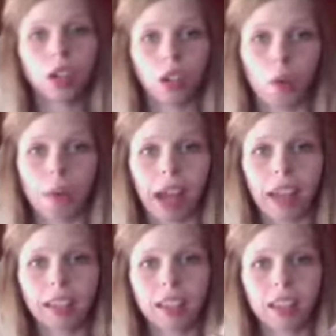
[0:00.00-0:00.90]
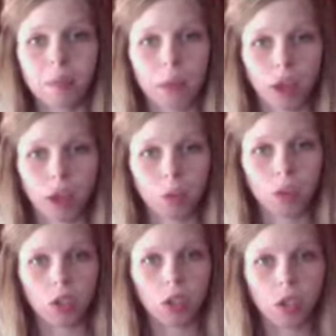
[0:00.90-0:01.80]
to go bad. These pears were
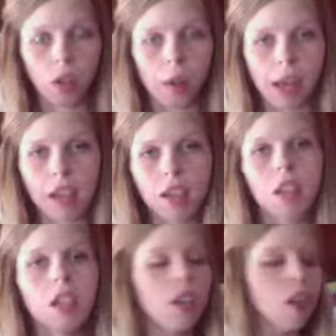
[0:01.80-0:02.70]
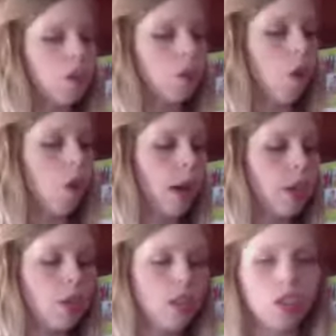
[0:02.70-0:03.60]
starting to go bad, so I
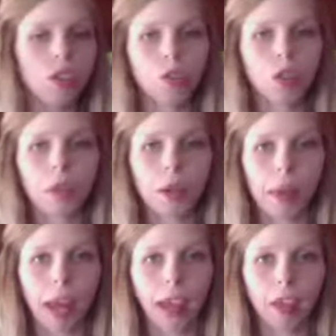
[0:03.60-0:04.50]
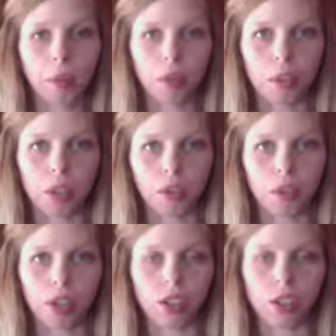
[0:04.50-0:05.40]
just threw them in a bag and put them in the
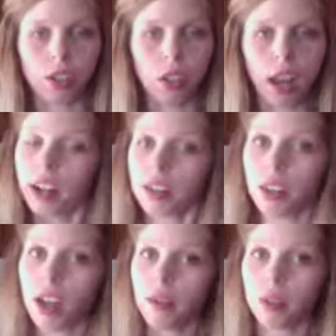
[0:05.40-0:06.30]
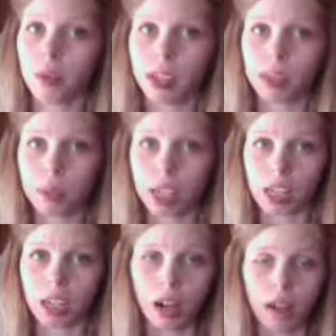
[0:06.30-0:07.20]
freezer. I actually have a
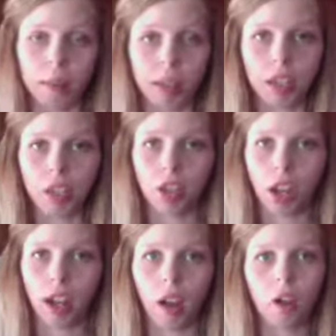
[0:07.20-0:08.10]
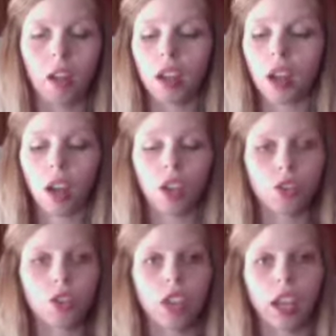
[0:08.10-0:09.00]
recipe that you can check out under
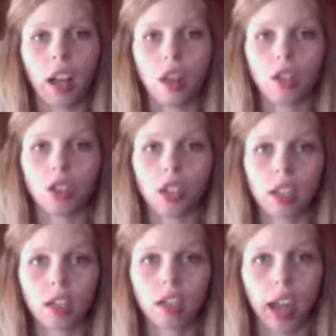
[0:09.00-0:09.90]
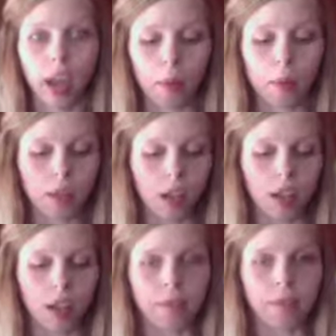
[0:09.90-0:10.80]
the Shakeology tab
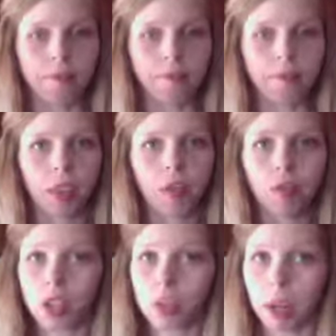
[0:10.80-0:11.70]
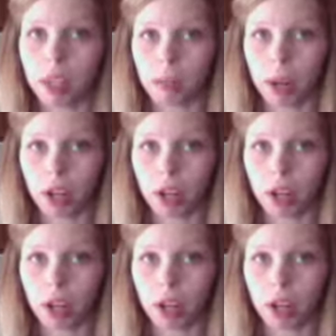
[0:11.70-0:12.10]
for a spiced pear